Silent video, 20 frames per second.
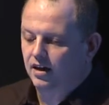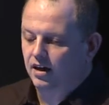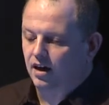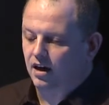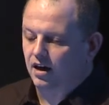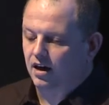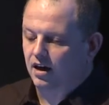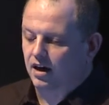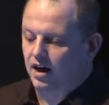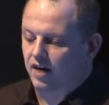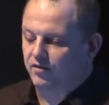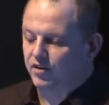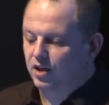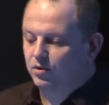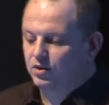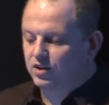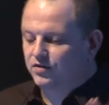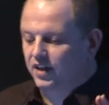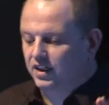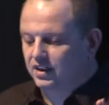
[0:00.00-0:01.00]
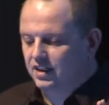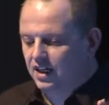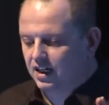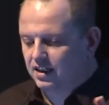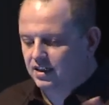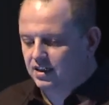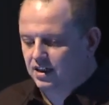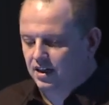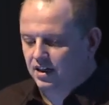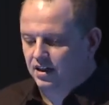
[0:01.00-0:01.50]
Uh, everything was
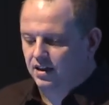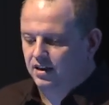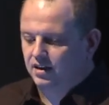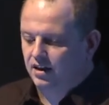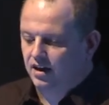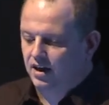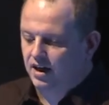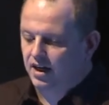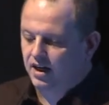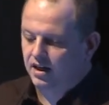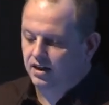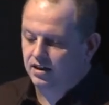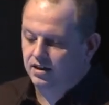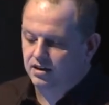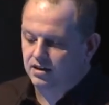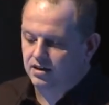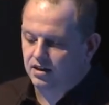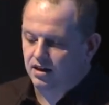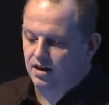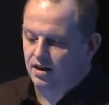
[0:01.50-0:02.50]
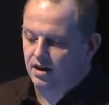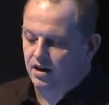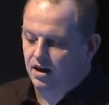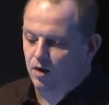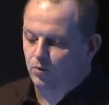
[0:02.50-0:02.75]
fantastic, and uh,